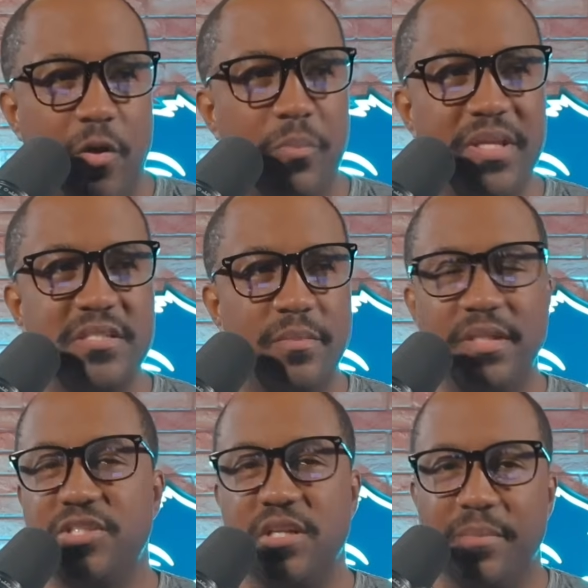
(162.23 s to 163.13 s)
There'll be
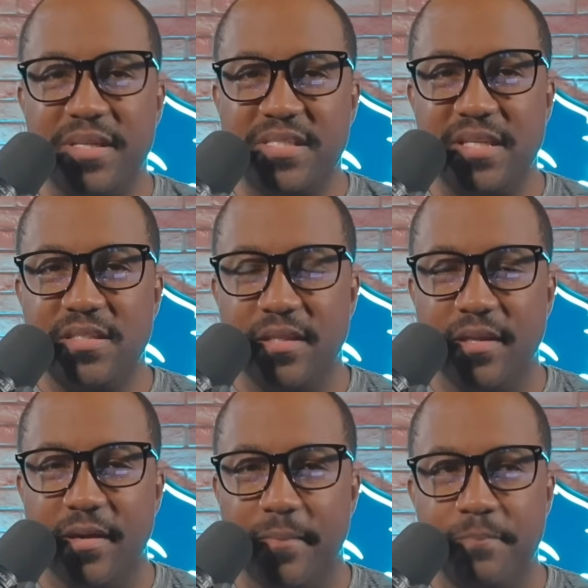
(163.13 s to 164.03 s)
some legitimacy
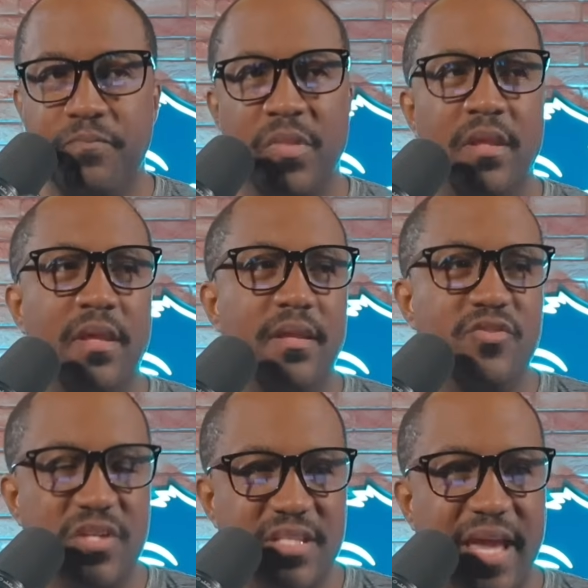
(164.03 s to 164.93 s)
to them,
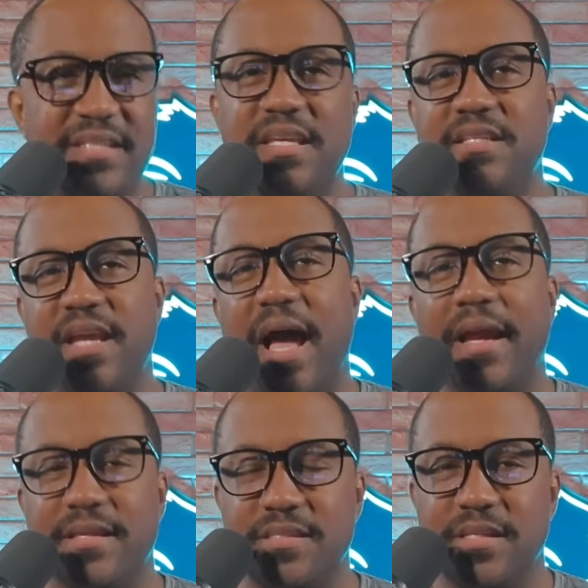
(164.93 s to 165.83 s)
just like TJ
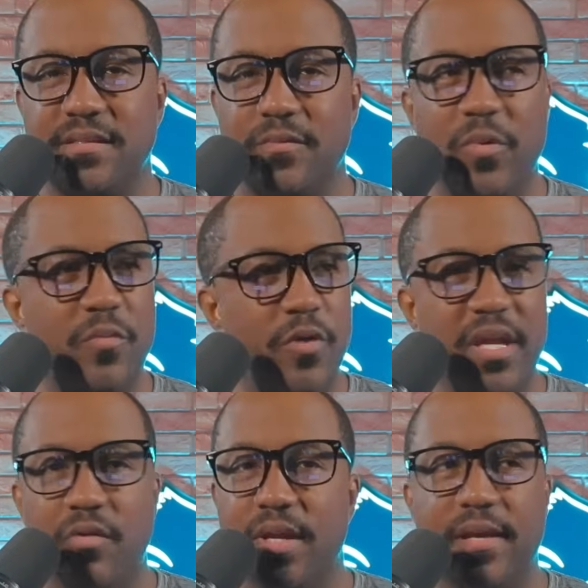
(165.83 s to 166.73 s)
Hockenson. We
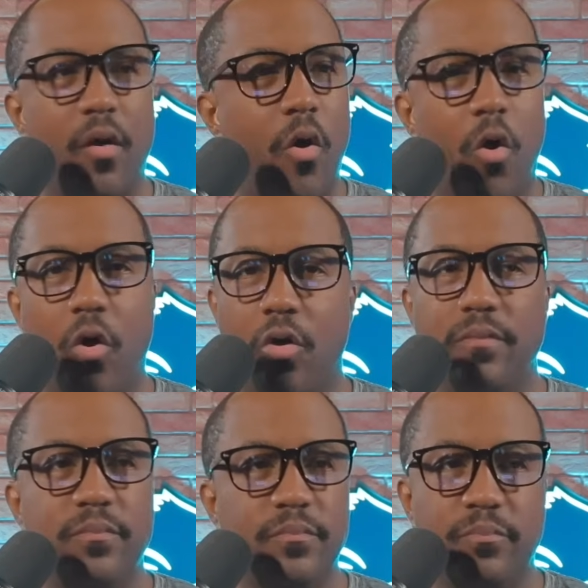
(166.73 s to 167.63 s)
were hearing
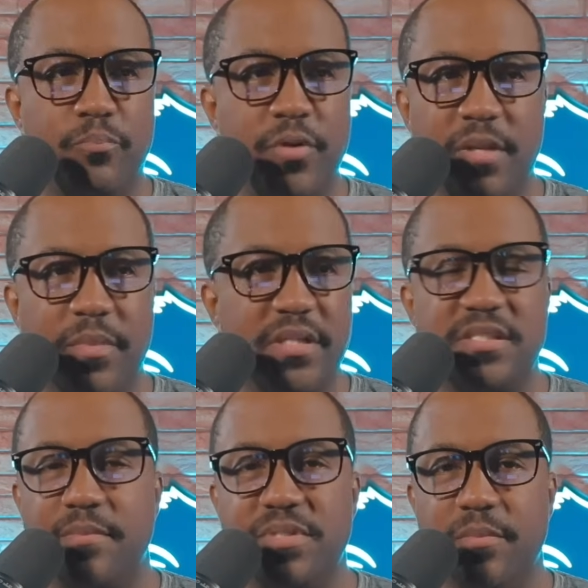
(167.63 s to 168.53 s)
all pretty
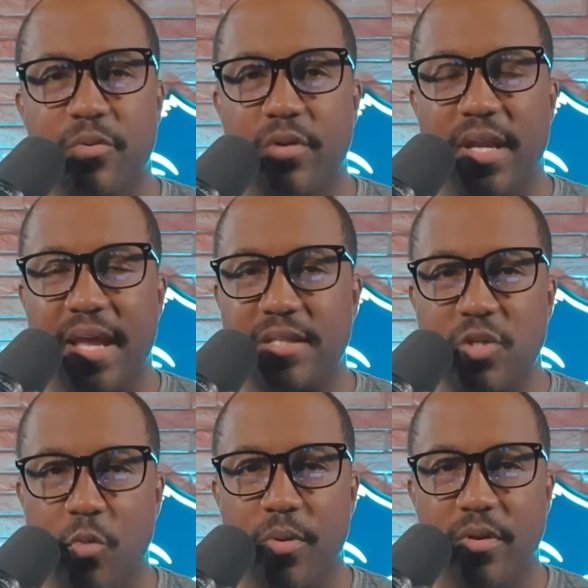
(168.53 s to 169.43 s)
much September and
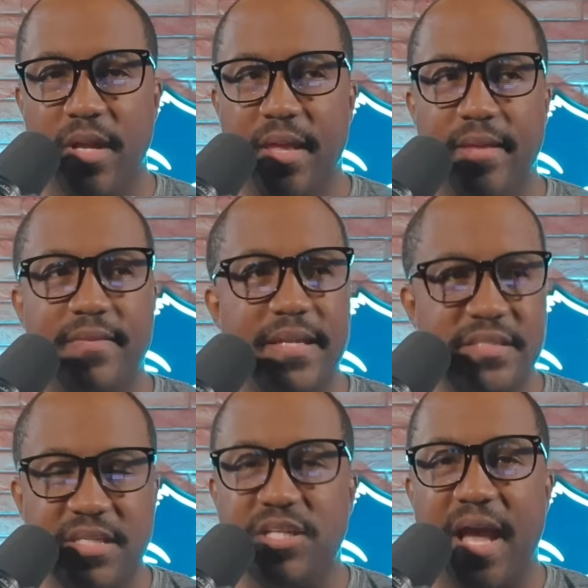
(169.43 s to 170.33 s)
October
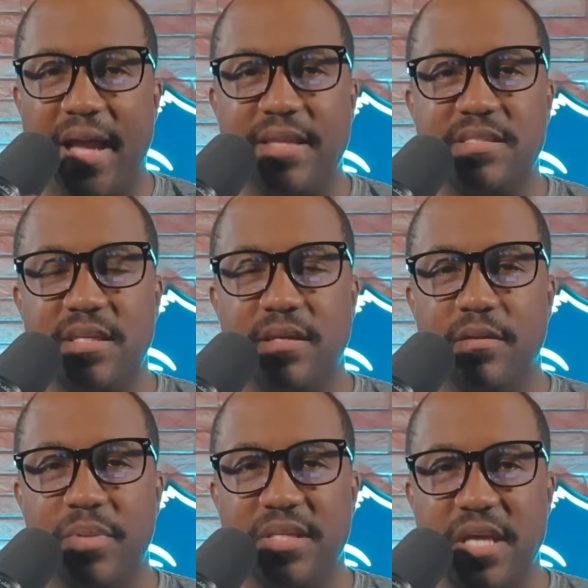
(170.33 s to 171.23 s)
that TJ
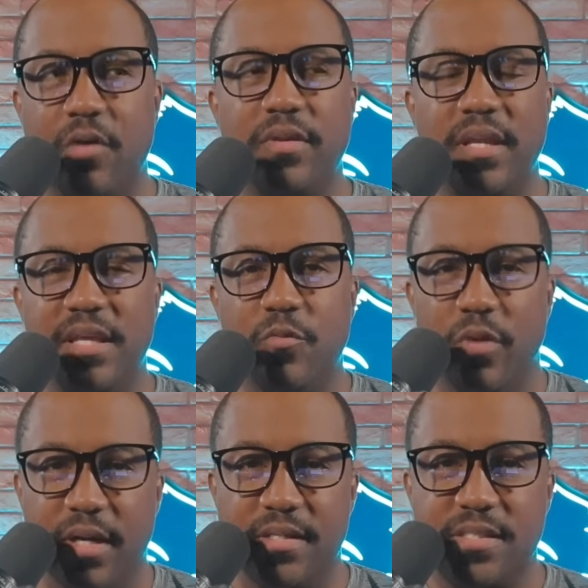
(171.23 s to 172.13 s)
Hockenson could be dealt, and he
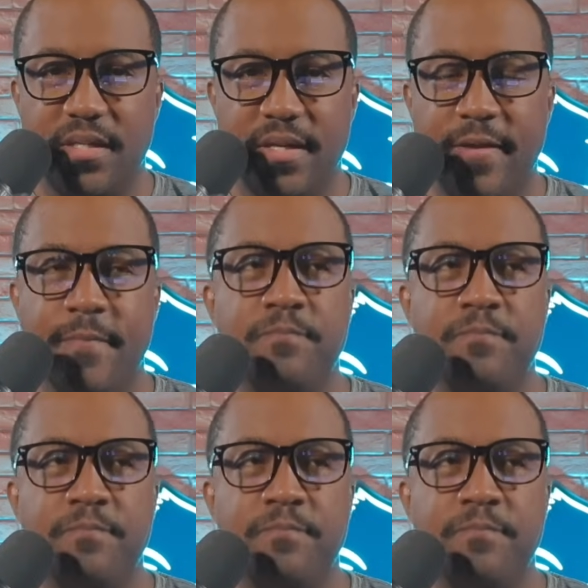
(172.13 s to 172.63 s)
was.